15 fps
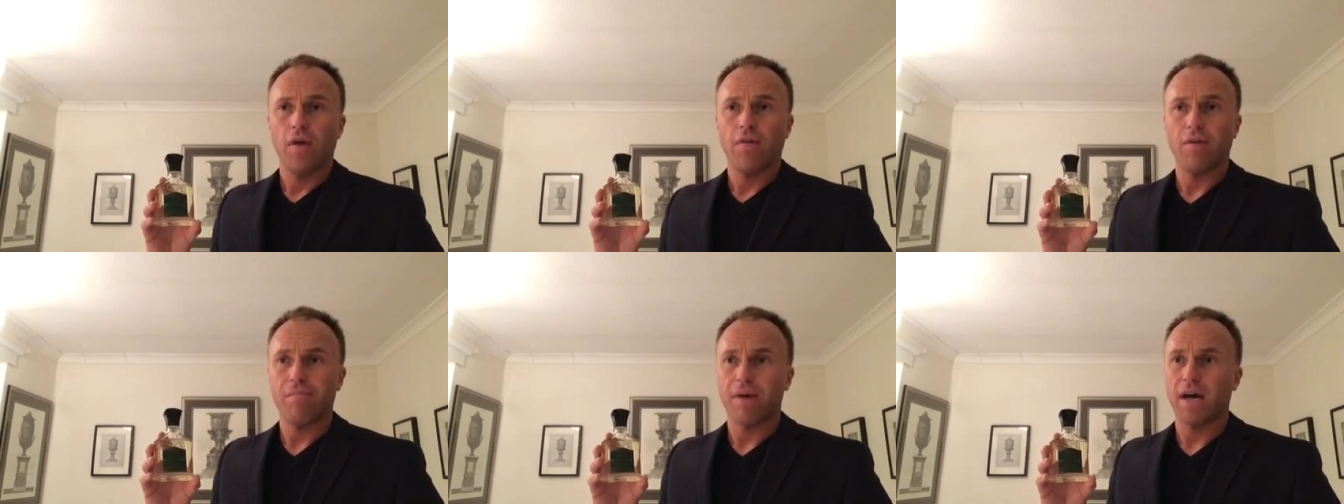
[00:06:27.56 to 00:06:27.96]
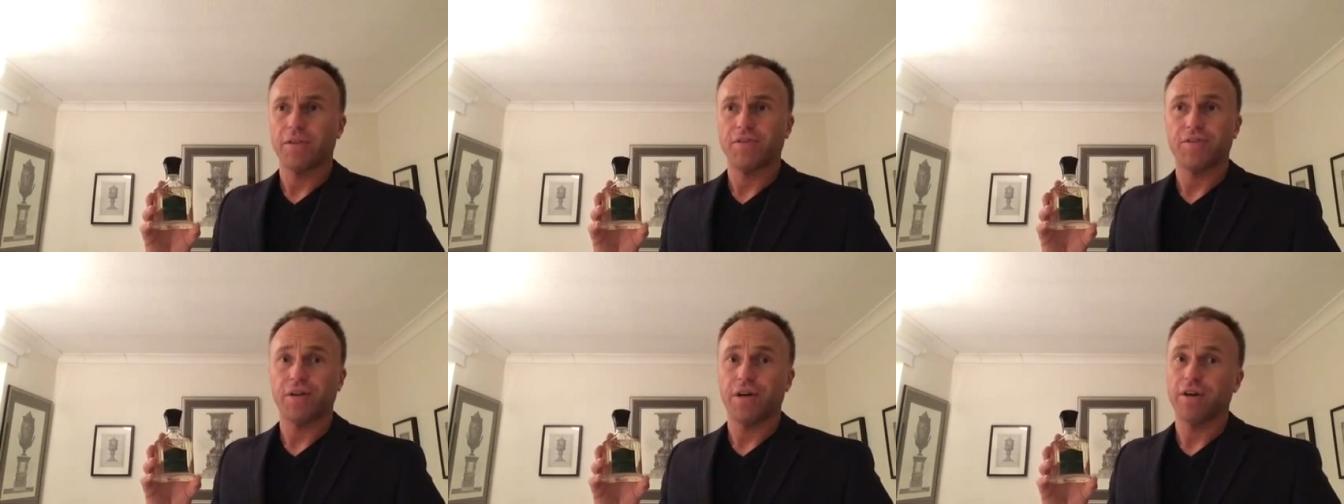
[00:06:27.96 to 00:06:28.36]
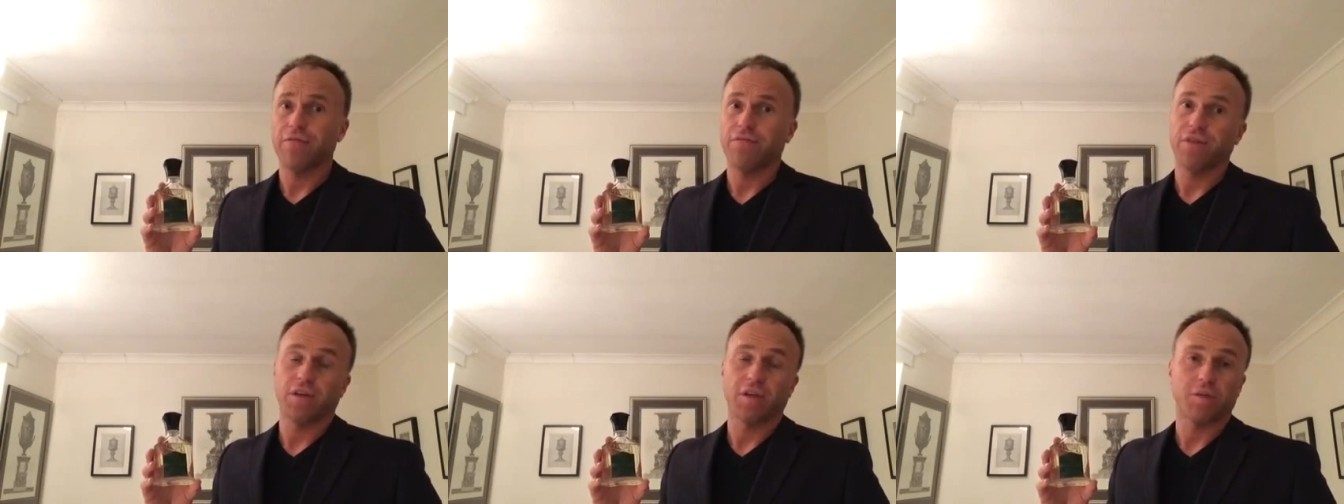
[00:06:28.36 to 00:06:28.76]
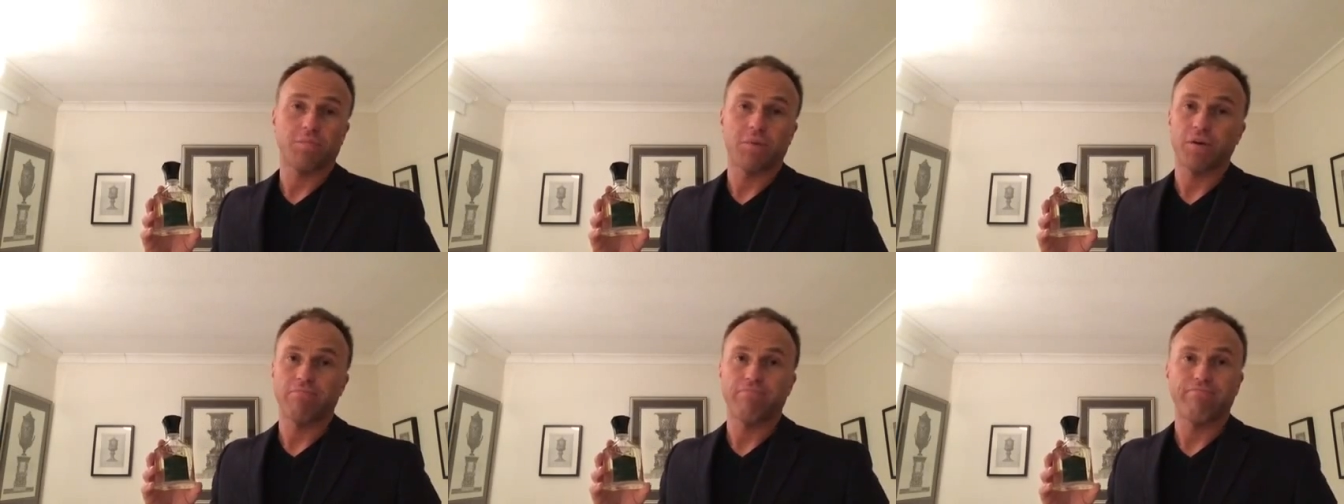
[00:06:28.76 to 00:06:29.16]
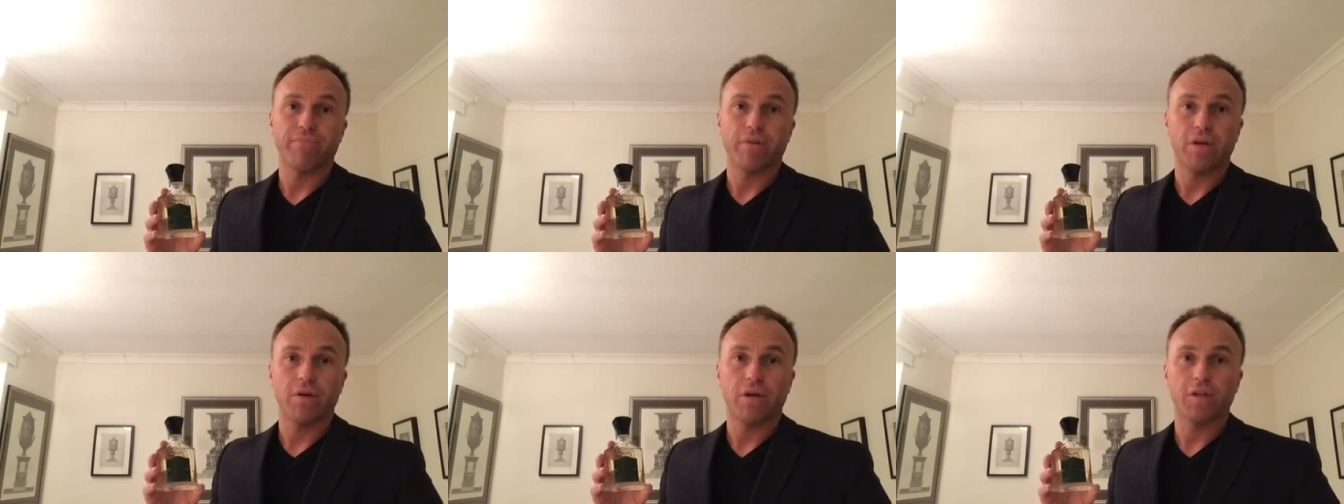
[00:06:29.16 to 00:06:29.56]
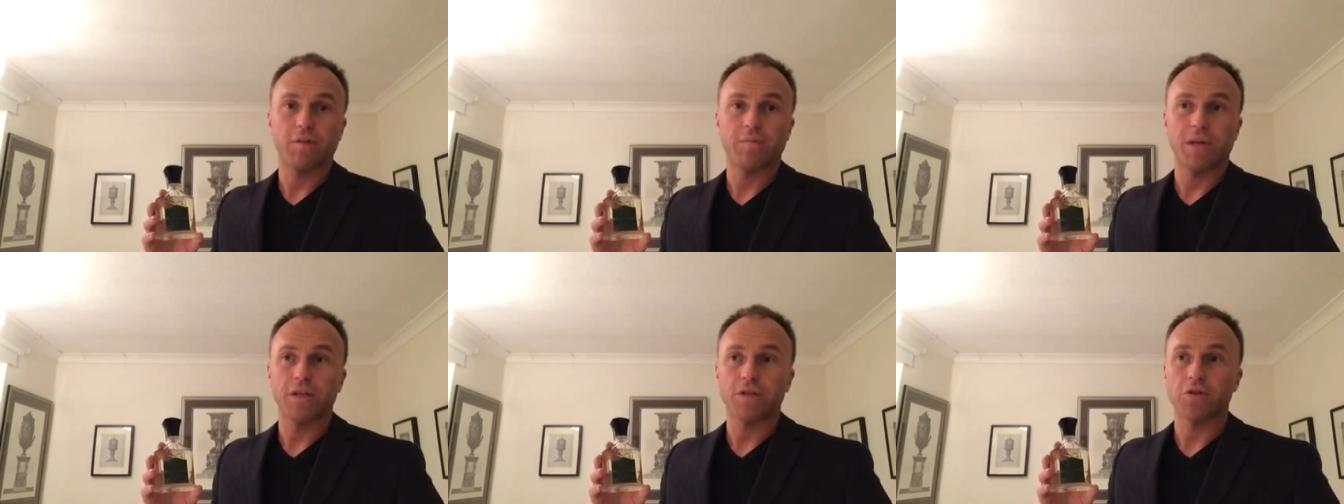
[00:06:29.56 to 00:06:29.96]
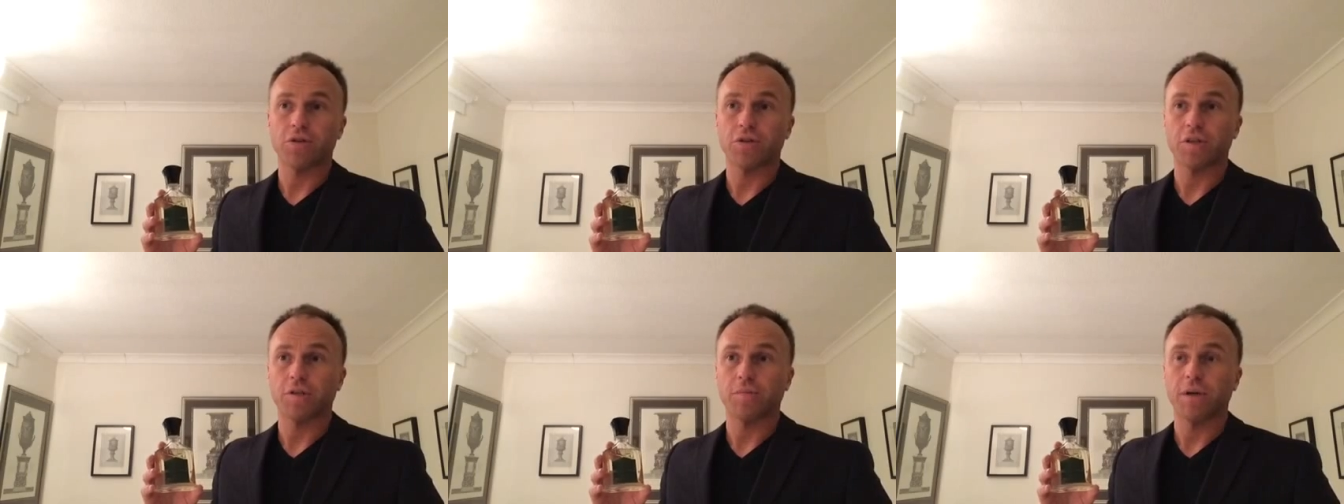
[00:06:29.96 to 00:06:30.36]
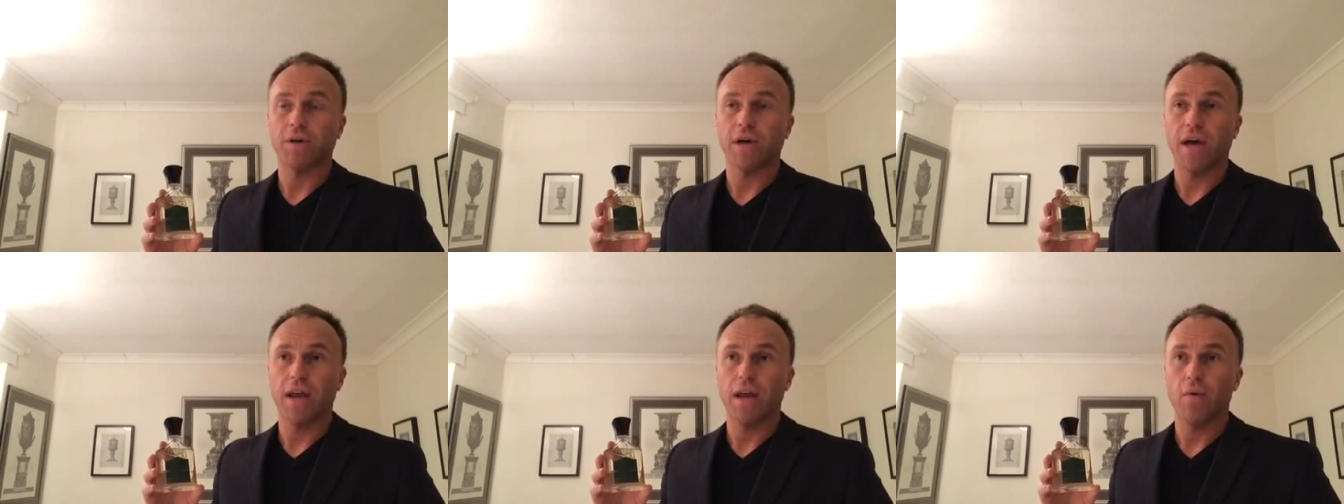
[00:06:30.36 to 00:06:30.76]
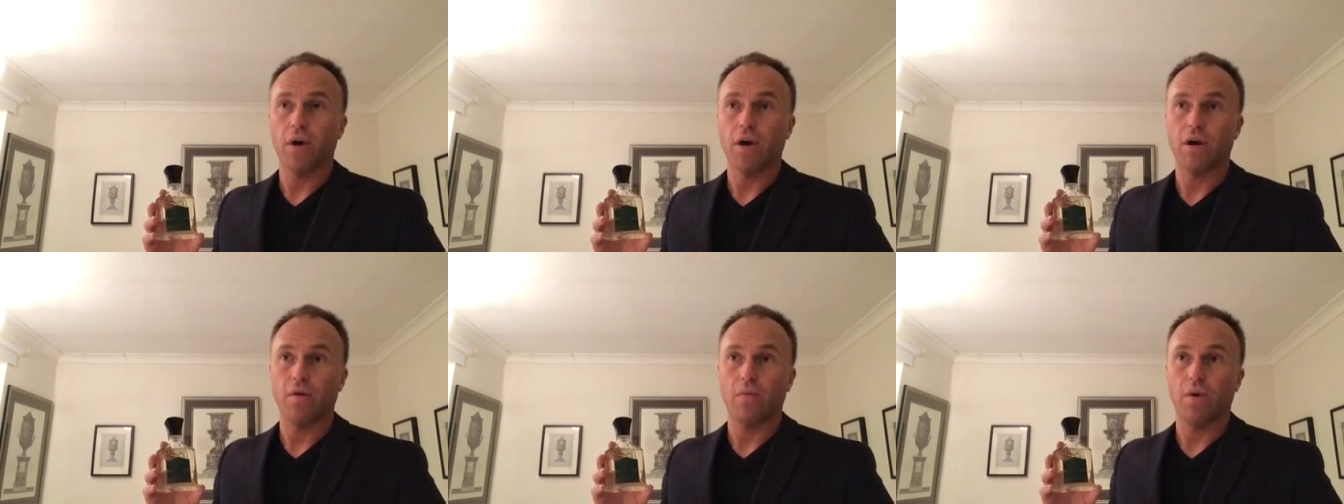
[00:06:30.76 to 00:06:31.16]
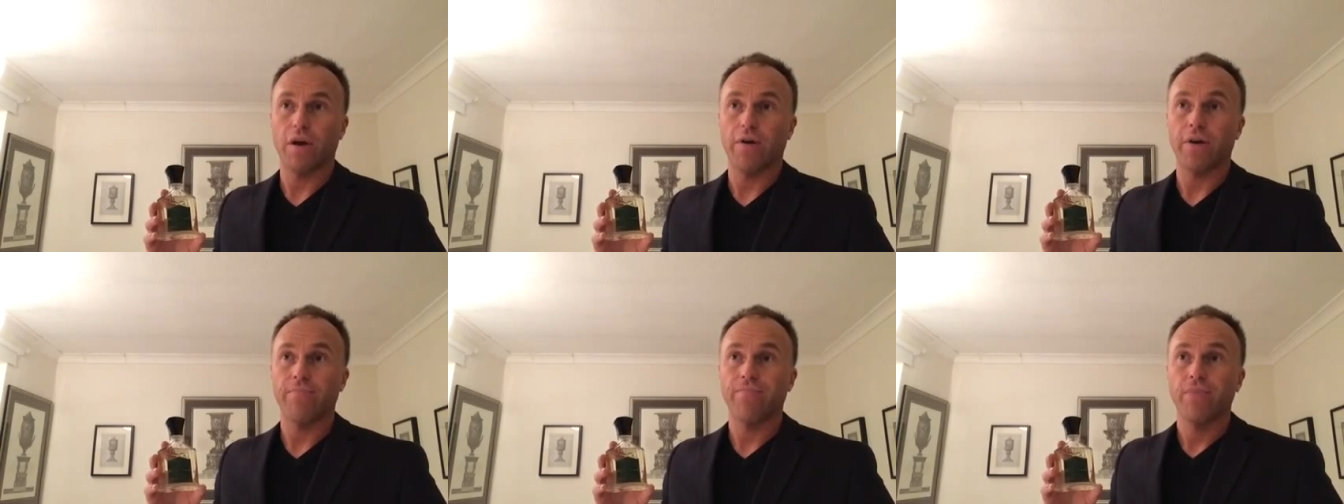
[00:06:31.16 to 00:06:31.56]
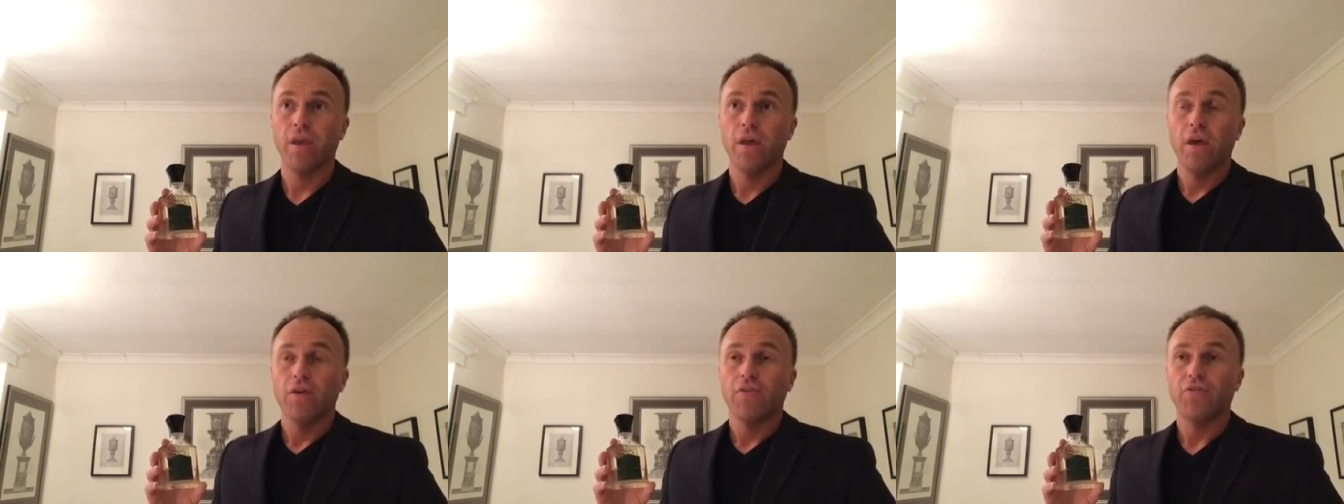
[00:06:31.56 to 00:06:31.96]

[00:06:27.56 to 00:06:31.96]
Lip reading: the man side of things, but you know, a smell is just a smell. Anyone can wear it.